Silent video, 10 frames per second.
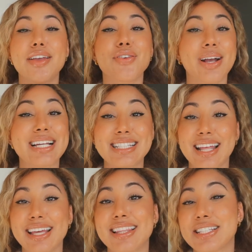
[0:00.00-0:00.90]
If you guys
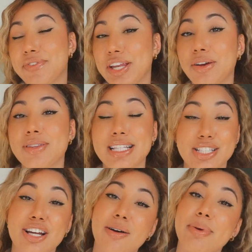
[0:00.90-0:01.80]
like this video and this
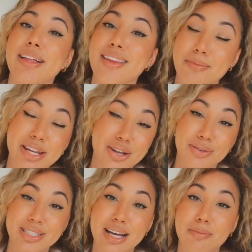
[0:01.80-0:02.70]
topic, let me
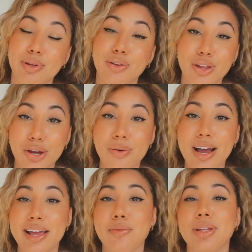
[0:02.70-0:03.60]
know down below.
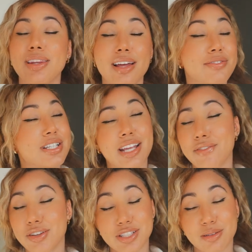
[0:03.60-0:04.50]
I would love to
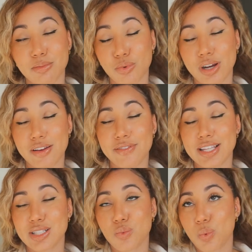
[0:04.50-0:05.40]
give you some more of
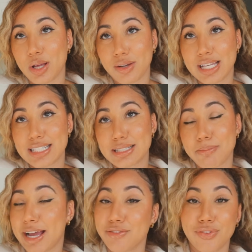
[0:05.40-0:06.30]
this wellness
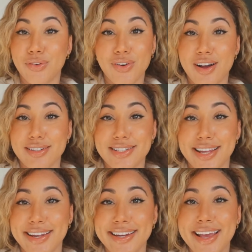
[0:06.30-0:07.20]
mindful
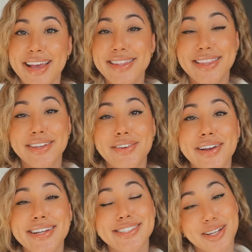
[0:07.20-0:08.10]
content. Thank you
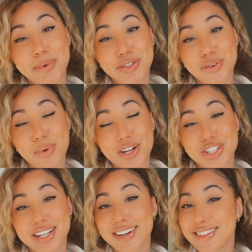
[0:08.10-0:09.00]
guys so much for
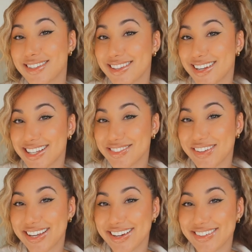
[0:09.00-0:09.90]
watching, and I'll see you in the next
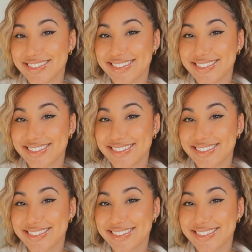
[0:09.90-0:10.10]
video.